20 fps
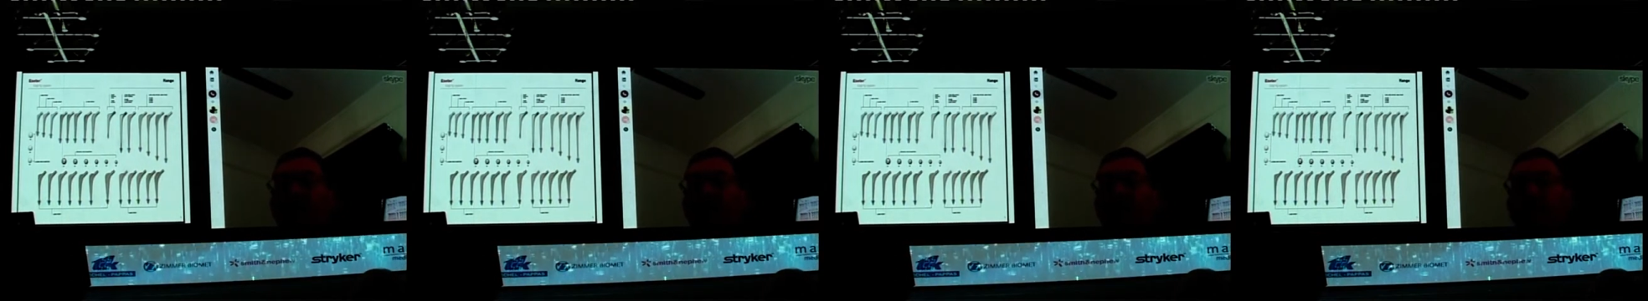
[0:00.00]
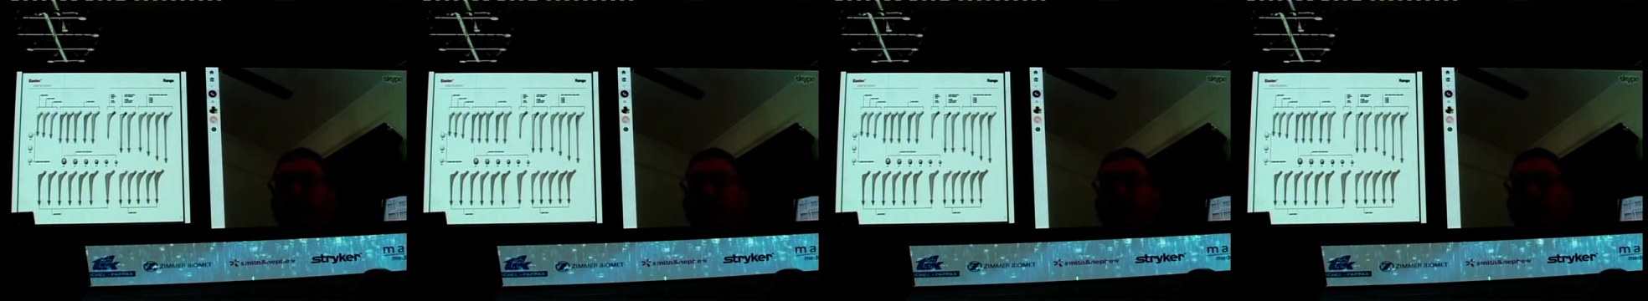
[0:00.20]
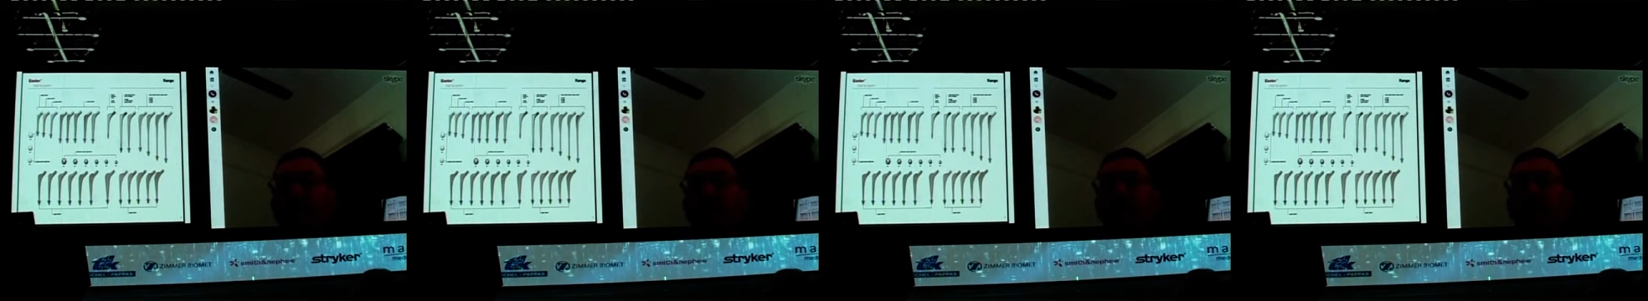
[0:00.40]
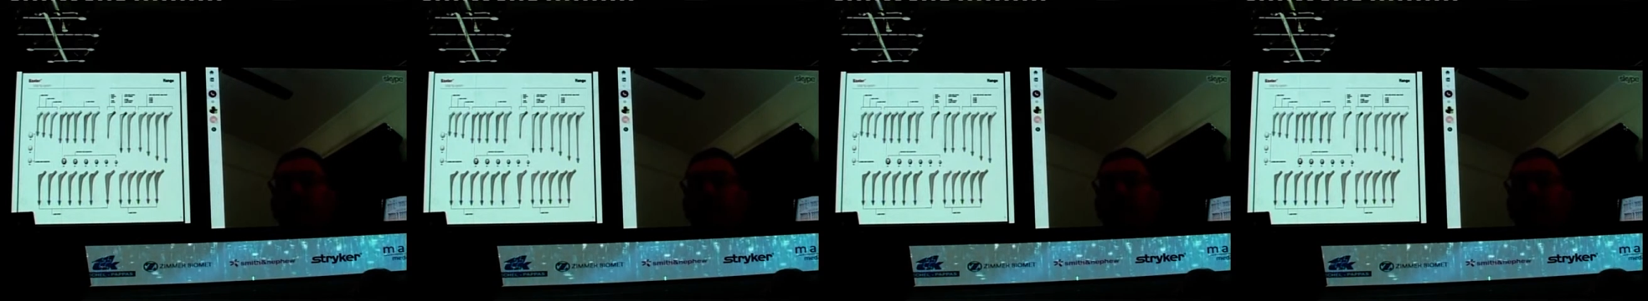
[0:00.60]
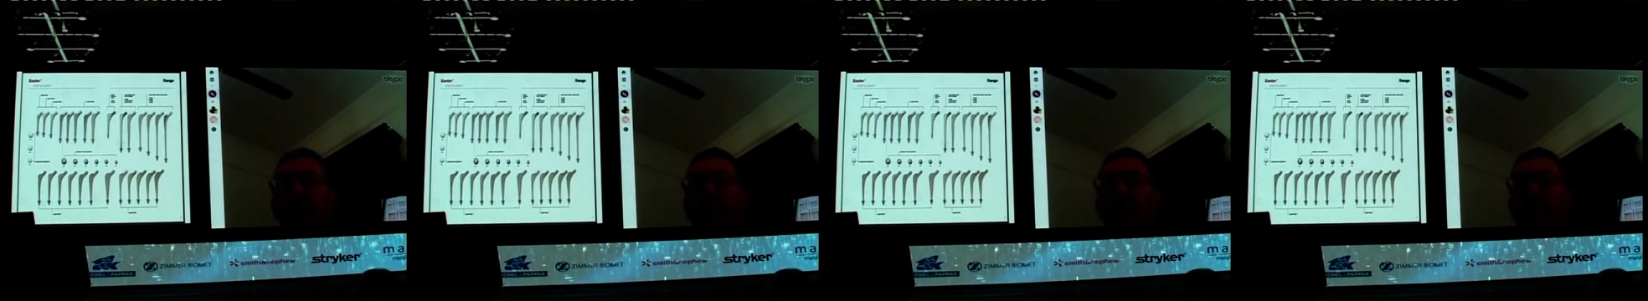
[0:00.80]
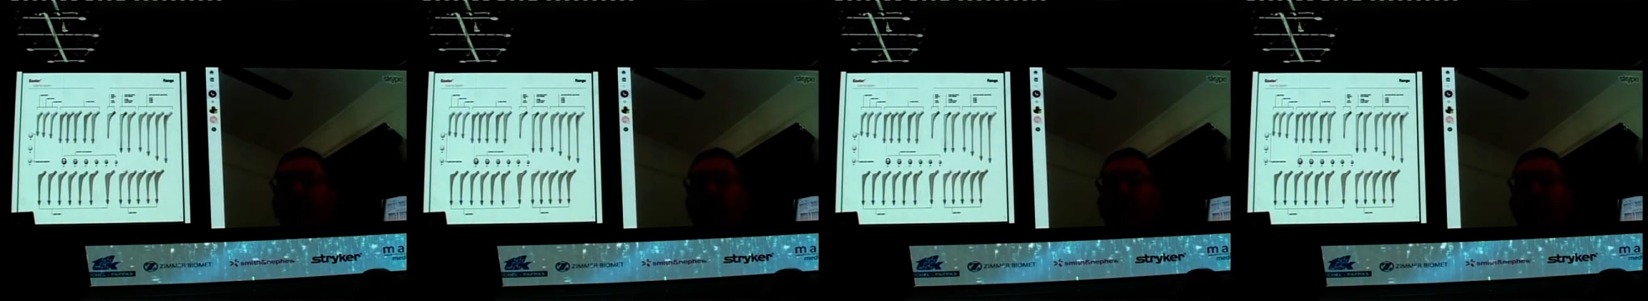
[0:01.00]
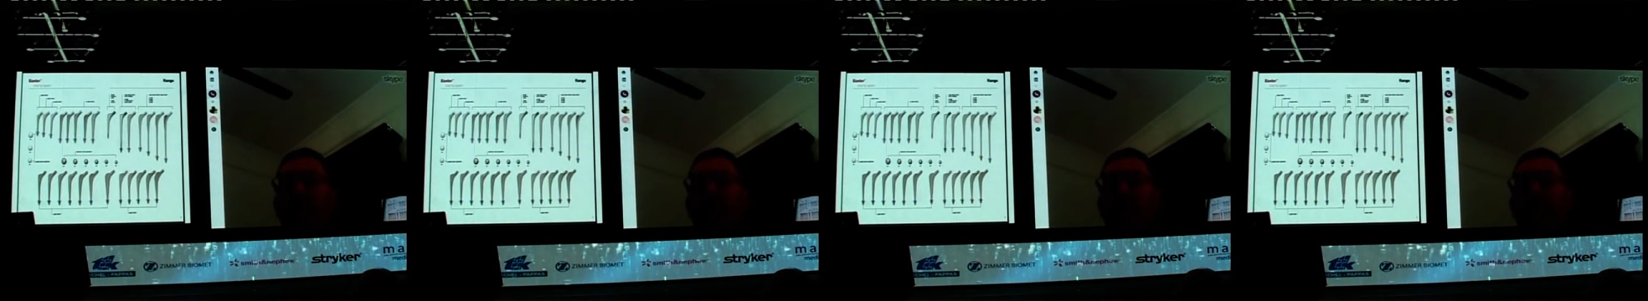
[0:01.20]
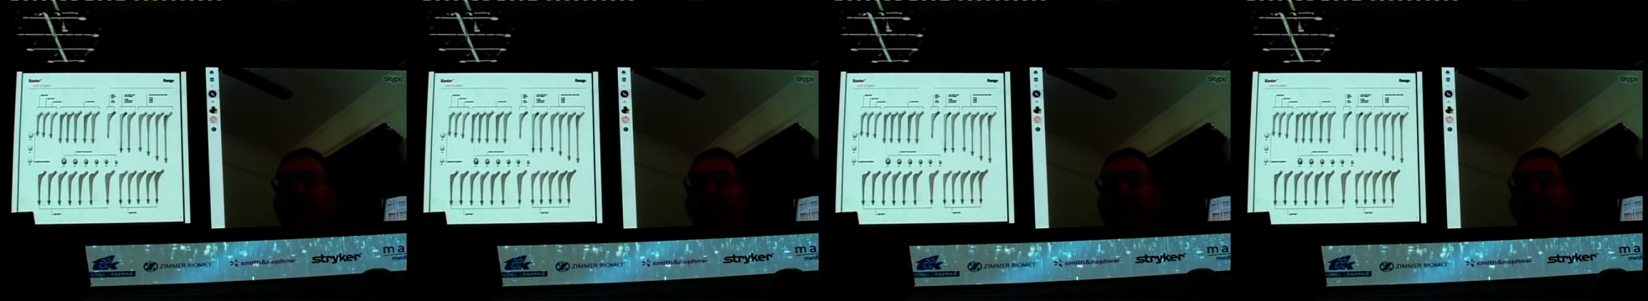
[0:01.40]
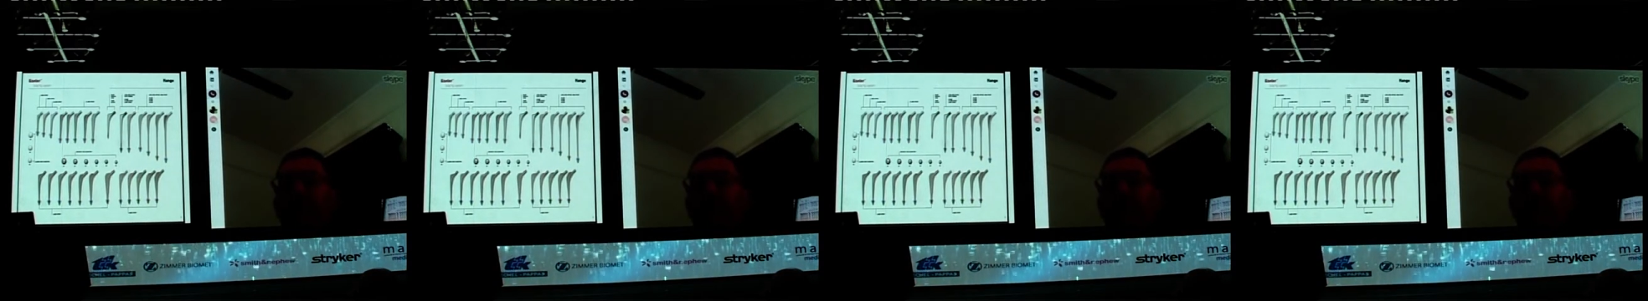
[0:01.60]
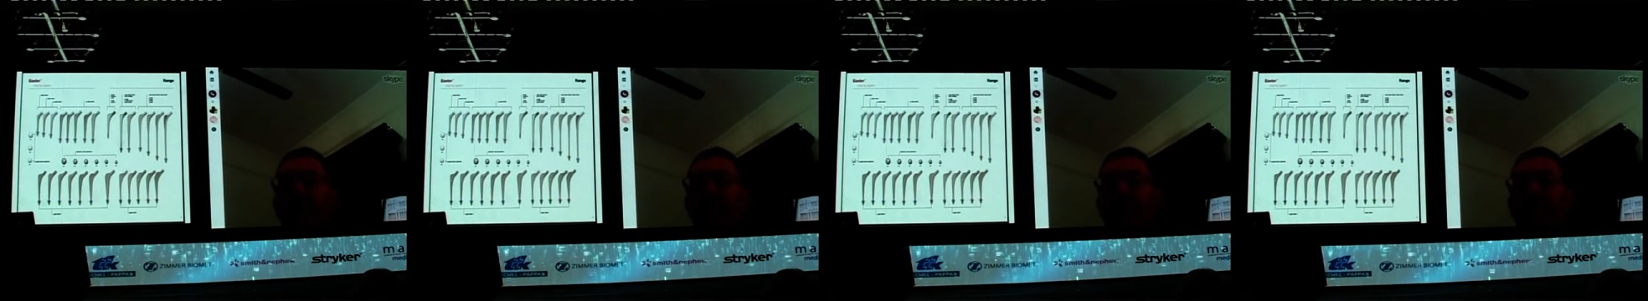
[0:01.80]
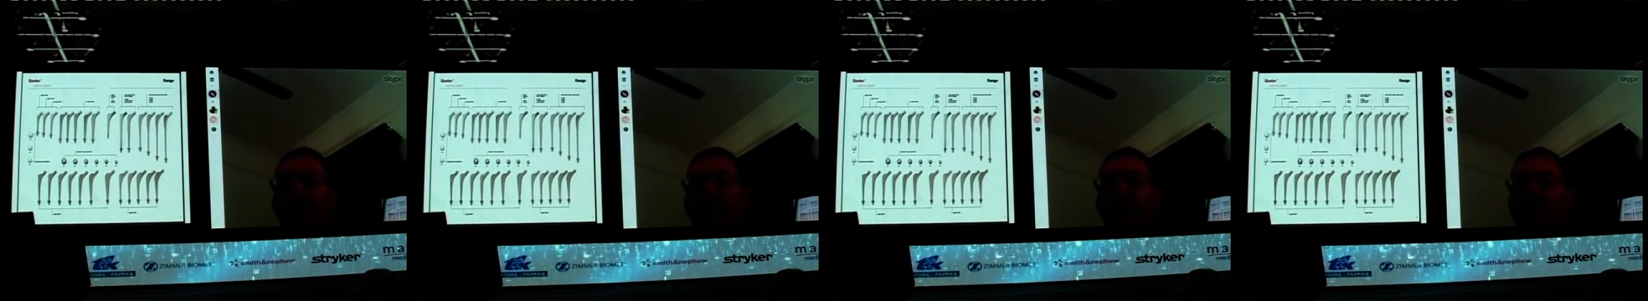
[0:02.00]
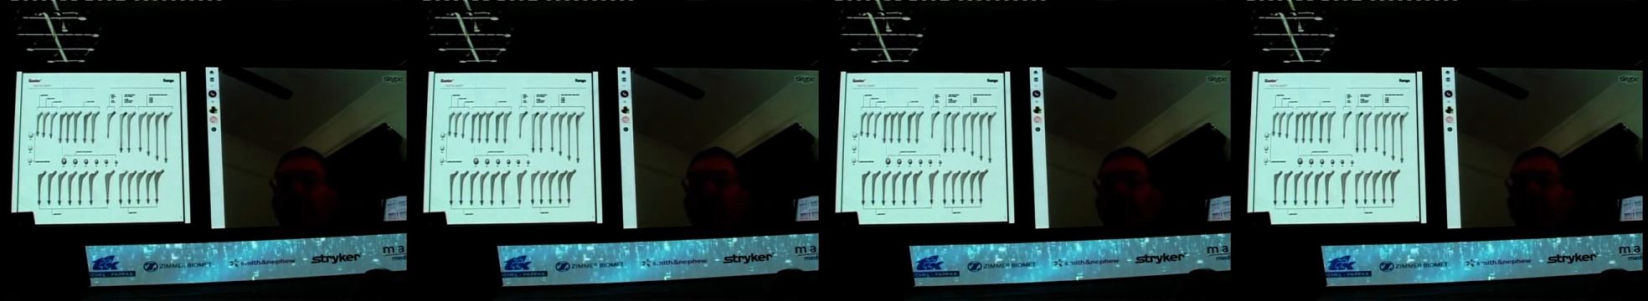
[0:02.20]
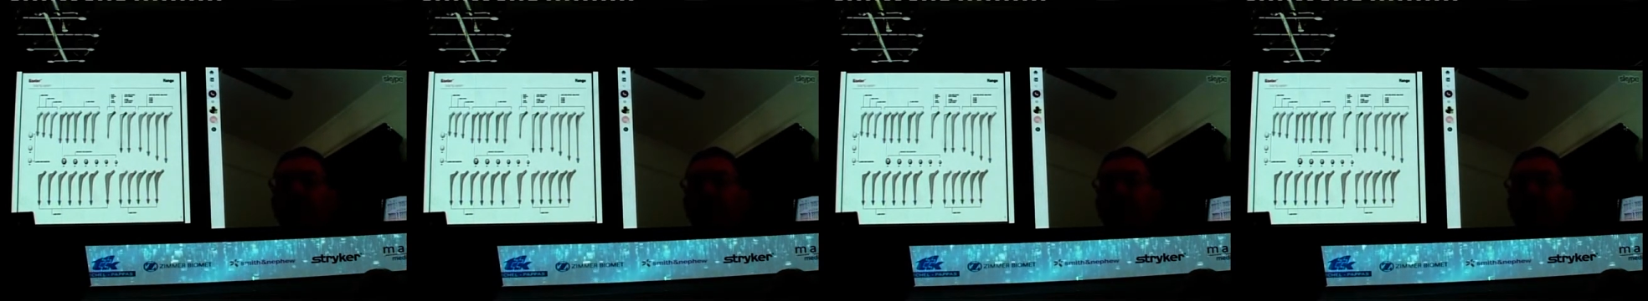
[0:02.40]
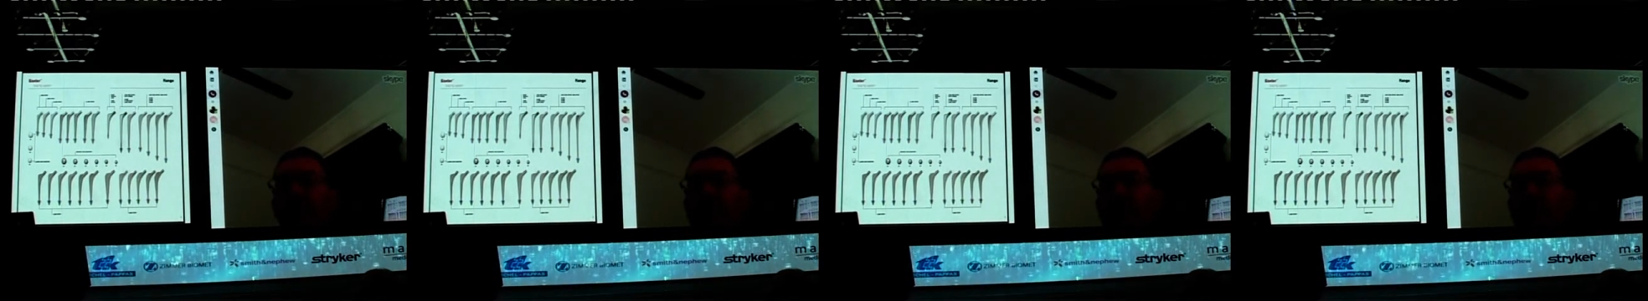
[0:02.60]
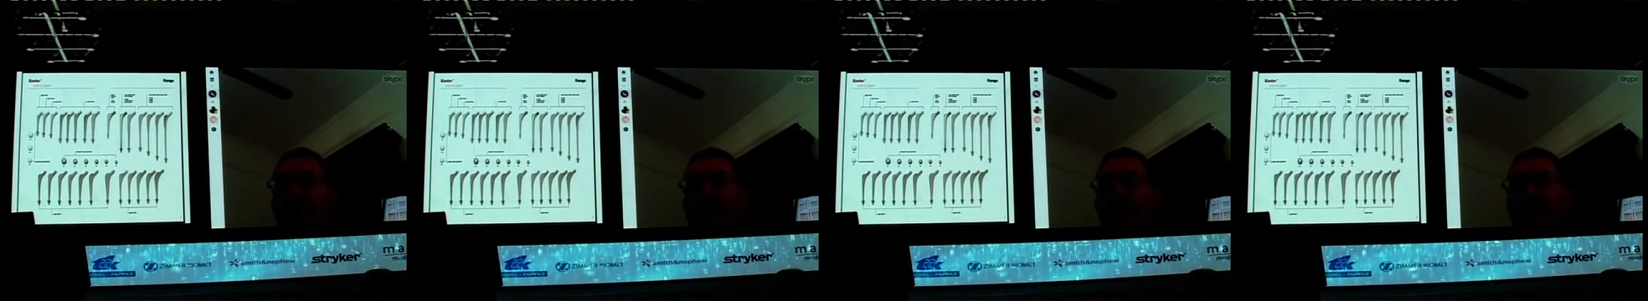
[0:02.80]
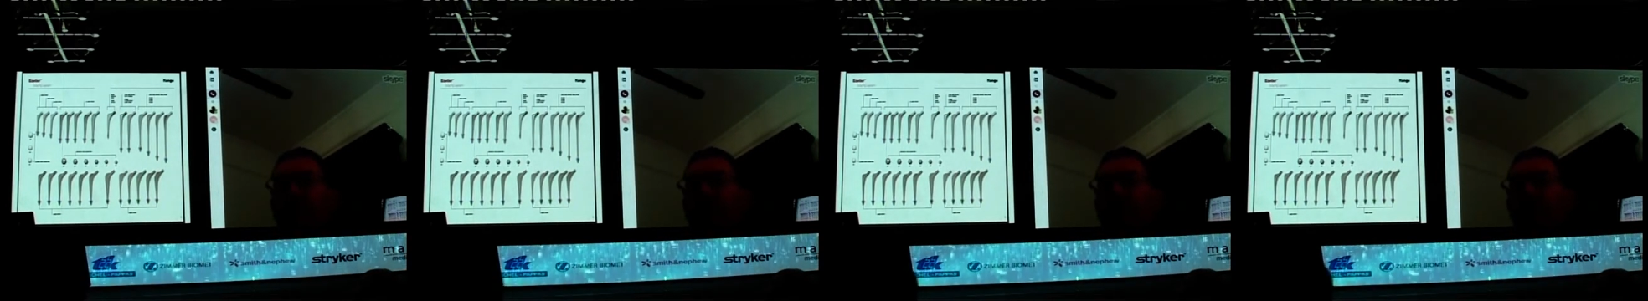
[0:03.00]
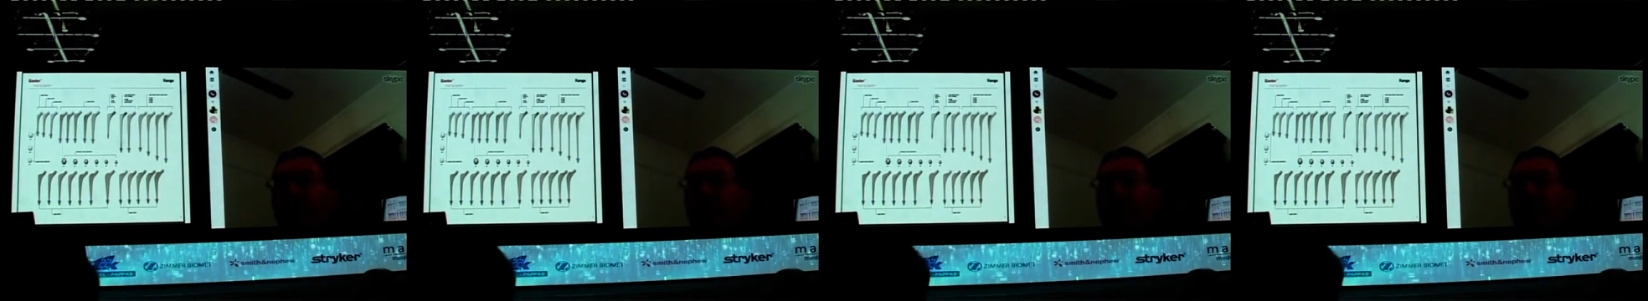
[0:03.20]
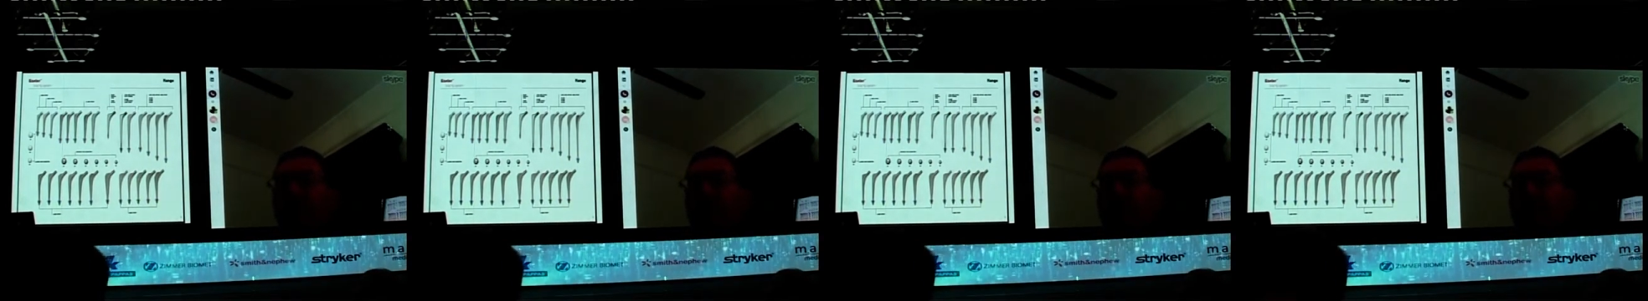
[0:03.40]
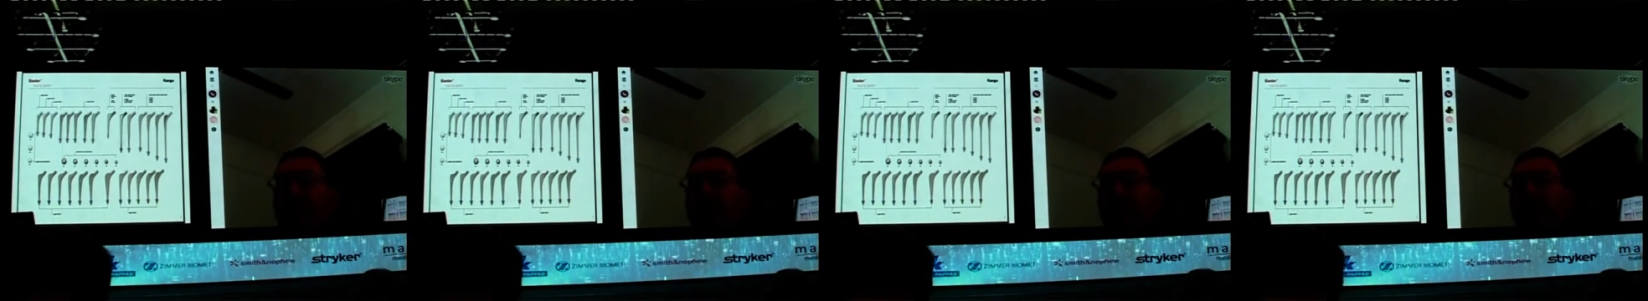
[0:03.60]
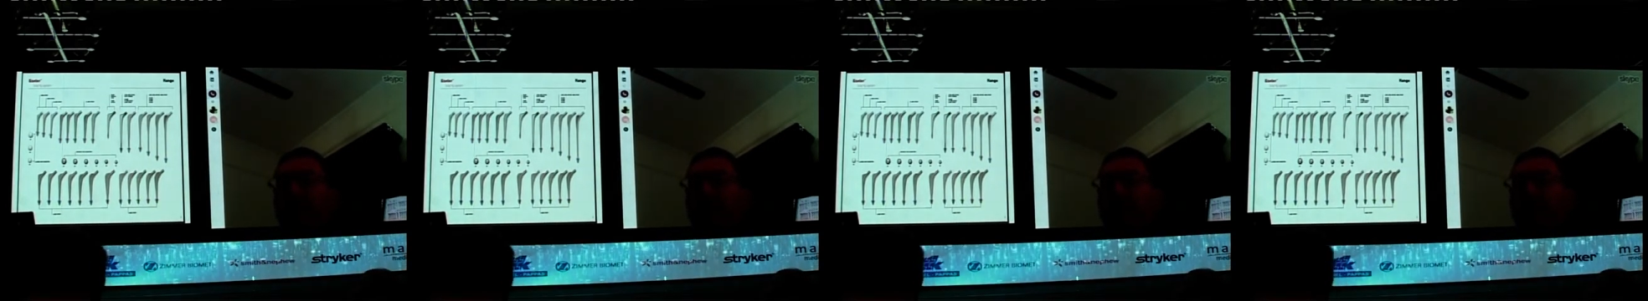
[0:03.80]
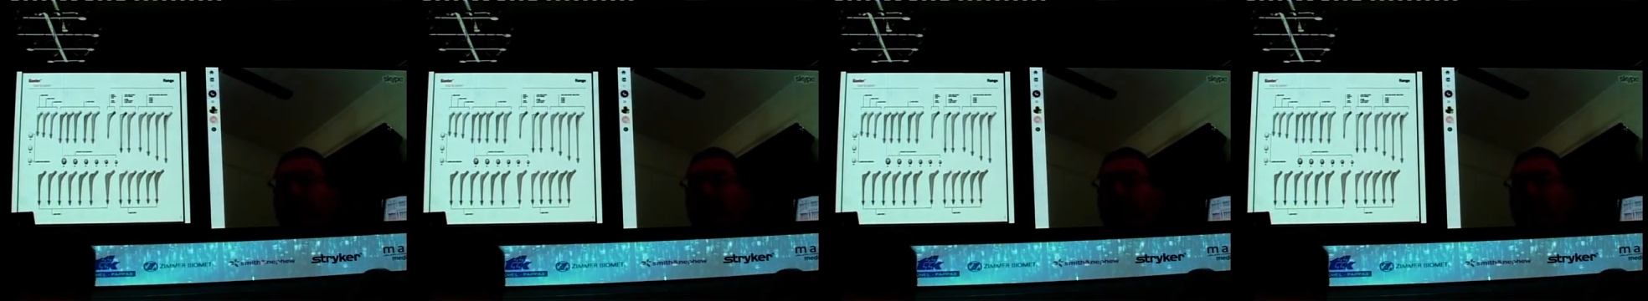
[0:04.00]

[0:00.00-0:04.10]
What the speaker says: No face is visible, so there are no lips to read.